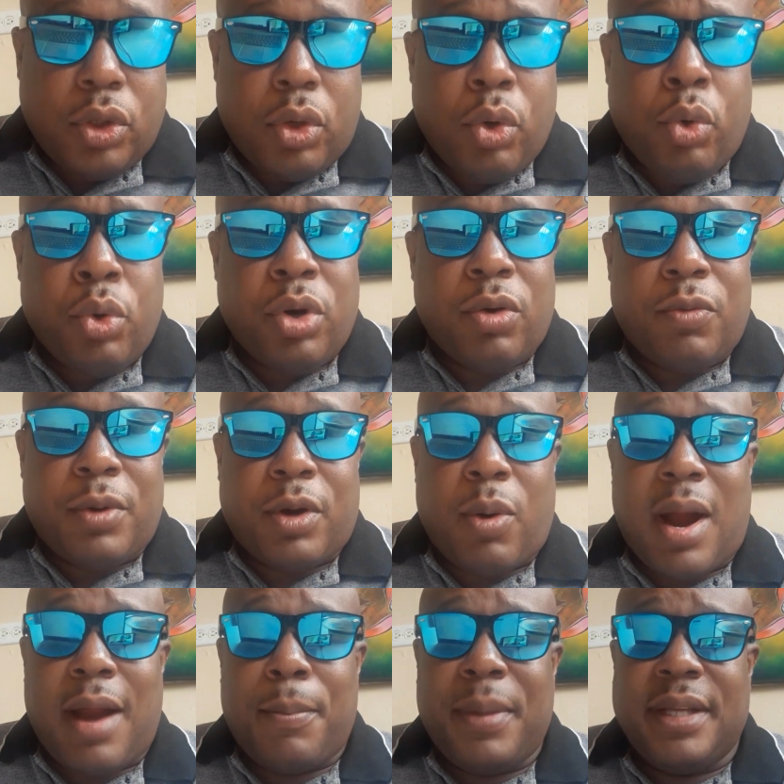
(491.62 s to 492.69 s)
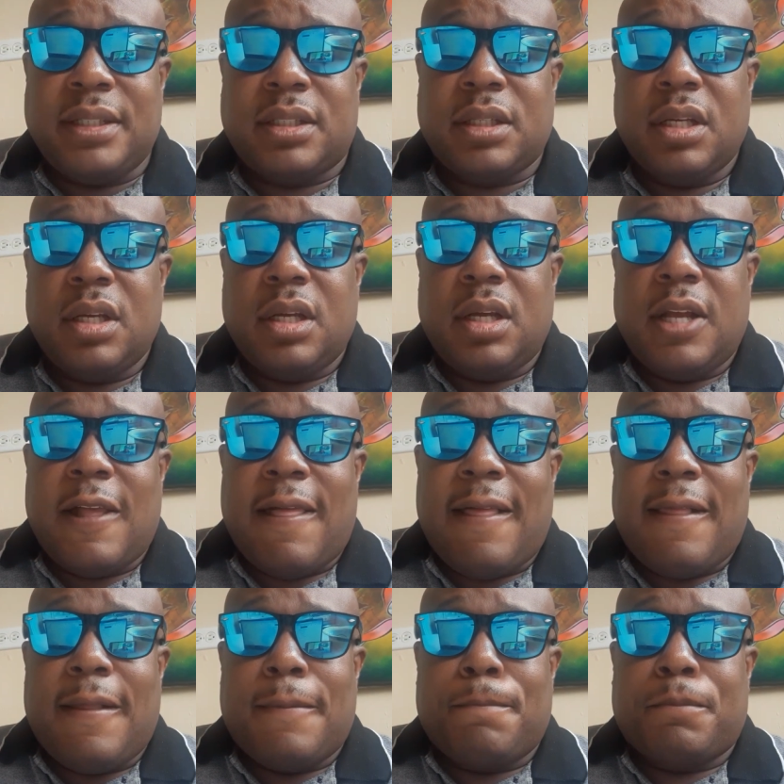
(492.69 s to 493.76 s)
Google the requirements,
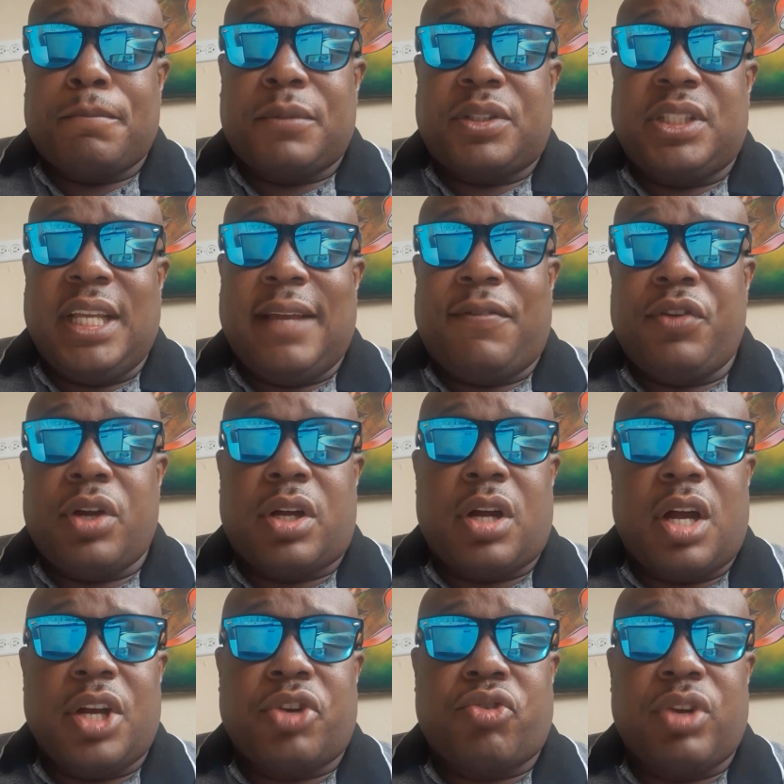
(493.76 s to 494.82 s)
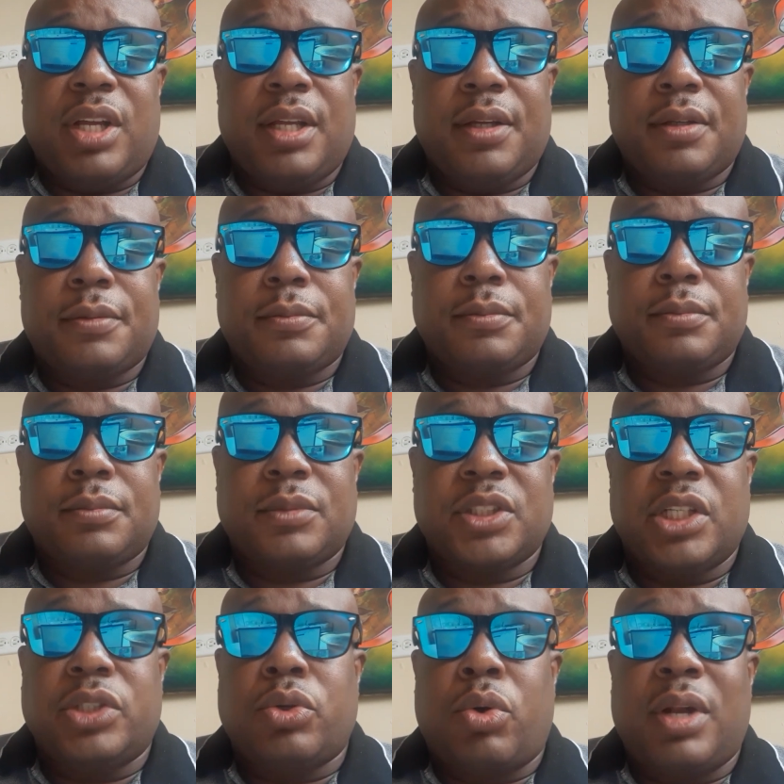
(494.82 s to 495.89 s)
see if your country
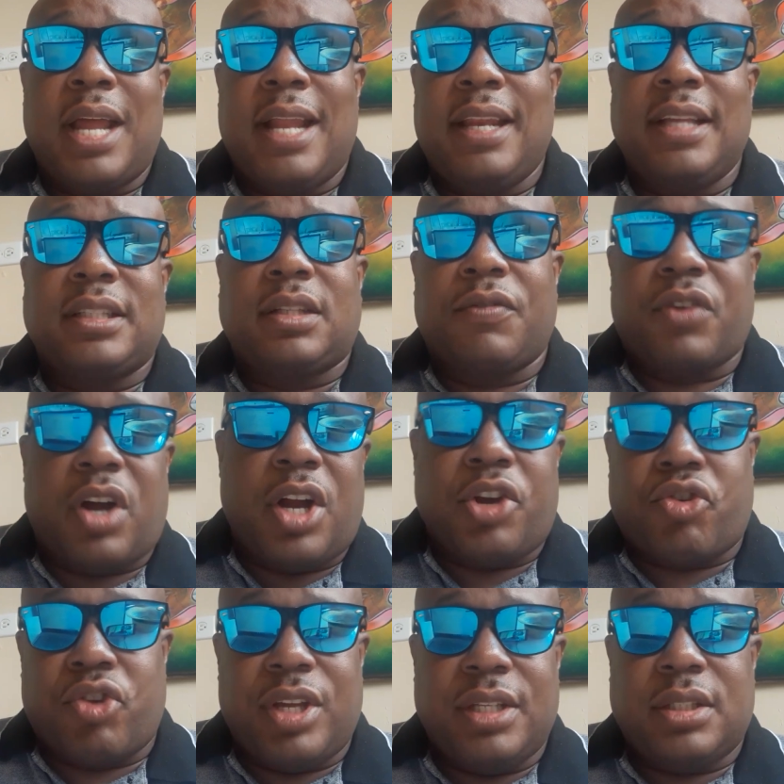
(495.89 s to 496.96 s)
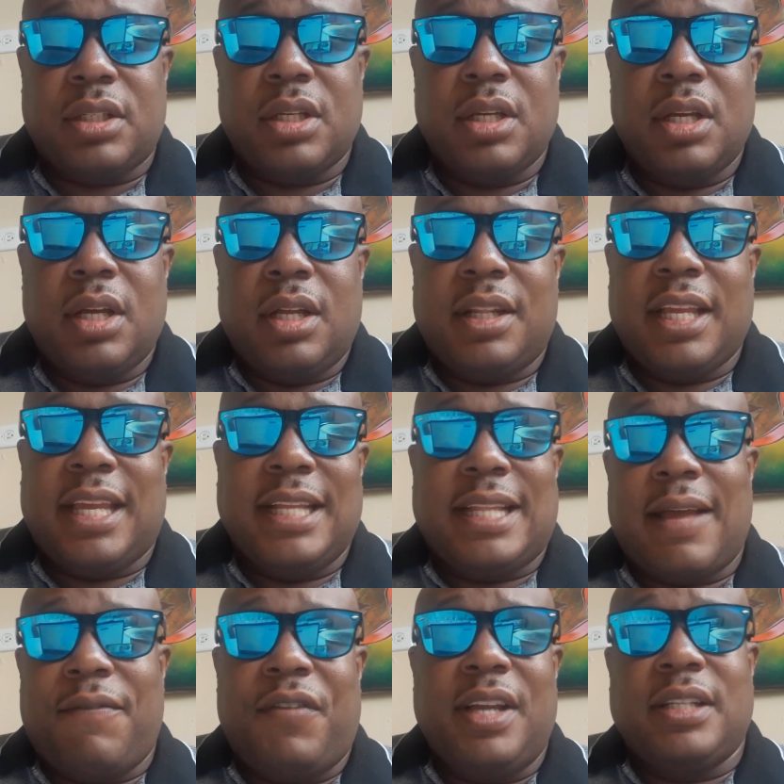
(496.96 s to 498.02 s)
is on that list of countries to get
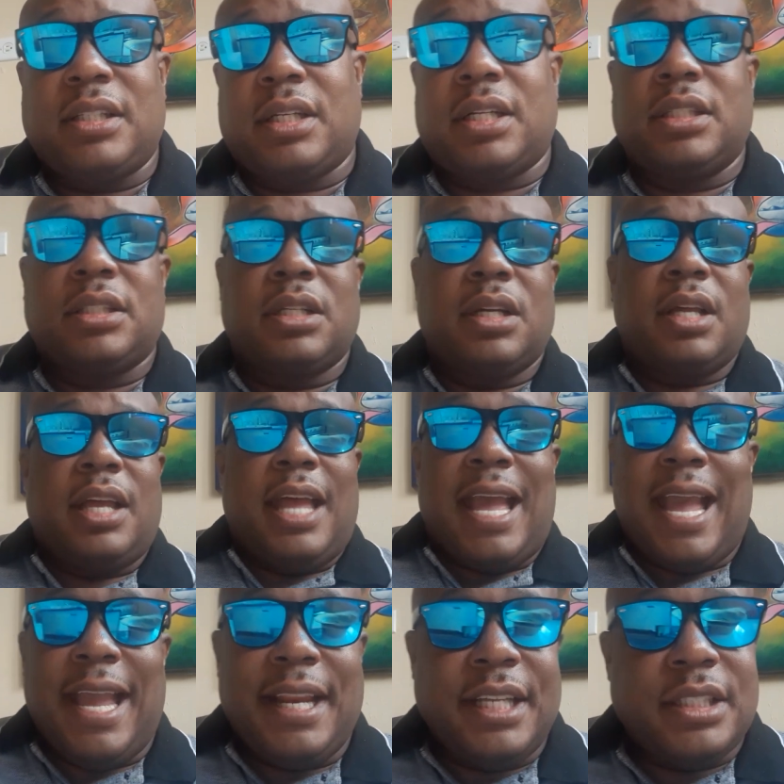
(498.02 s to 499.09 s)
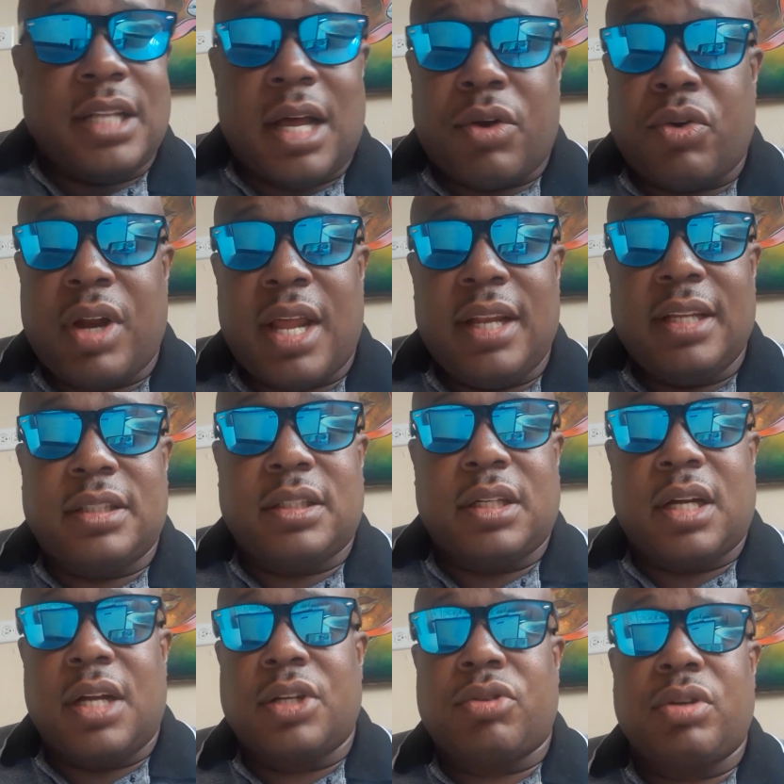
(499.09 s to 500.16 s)
that visa, because Haiti's not on that list of
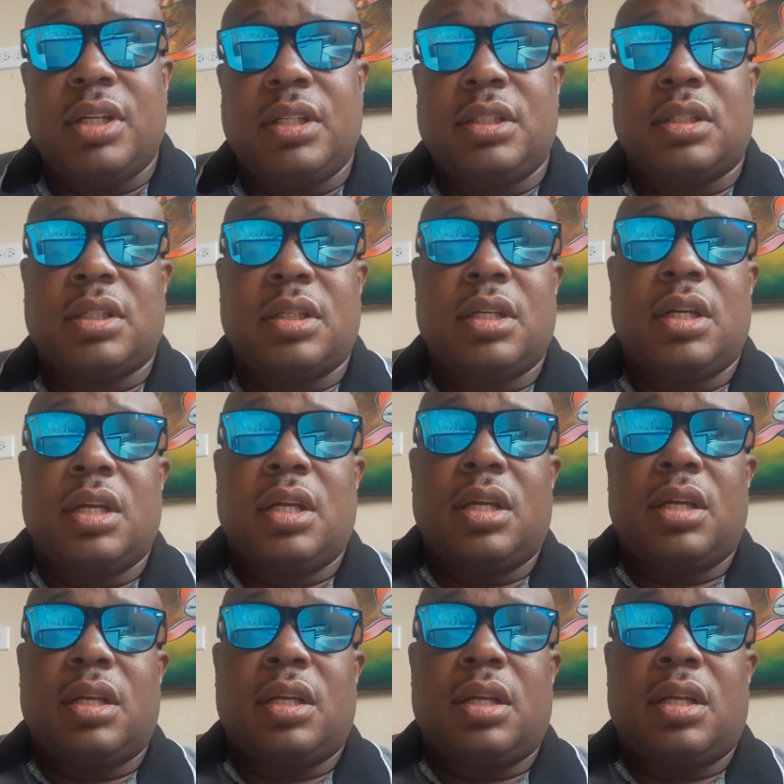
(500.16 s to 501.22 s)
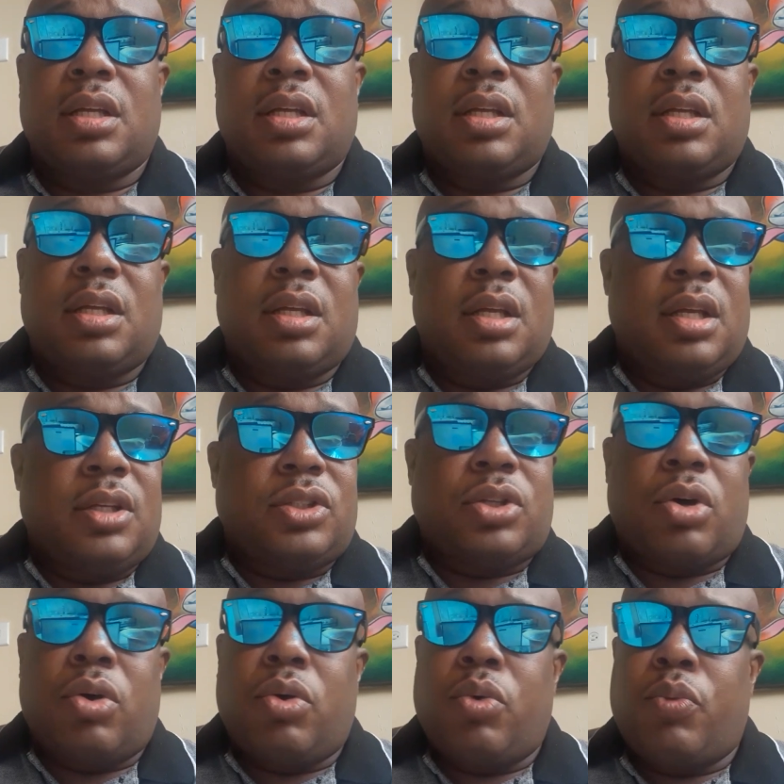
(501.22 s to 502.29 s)
countries.
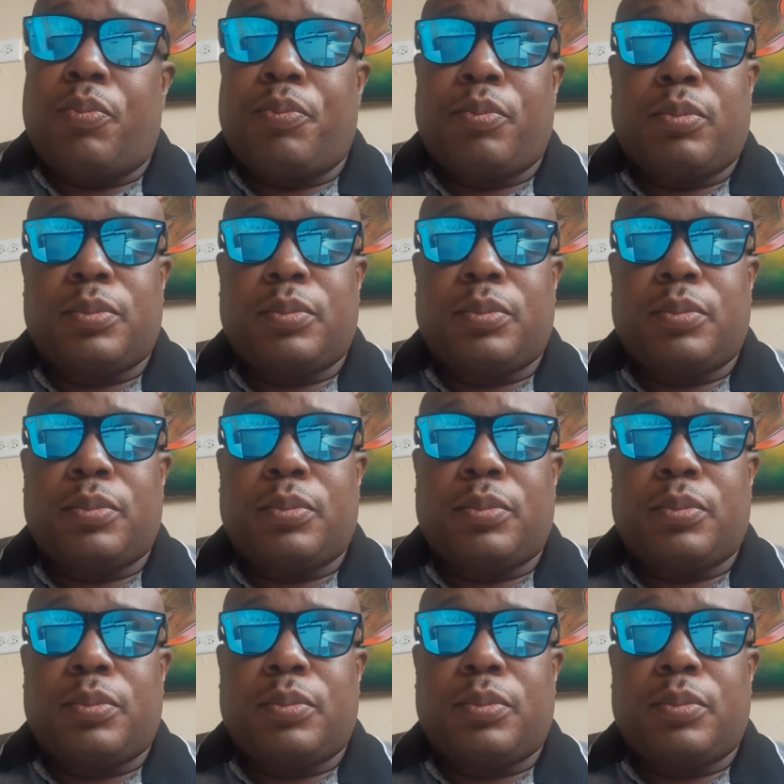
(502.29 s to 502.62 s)
So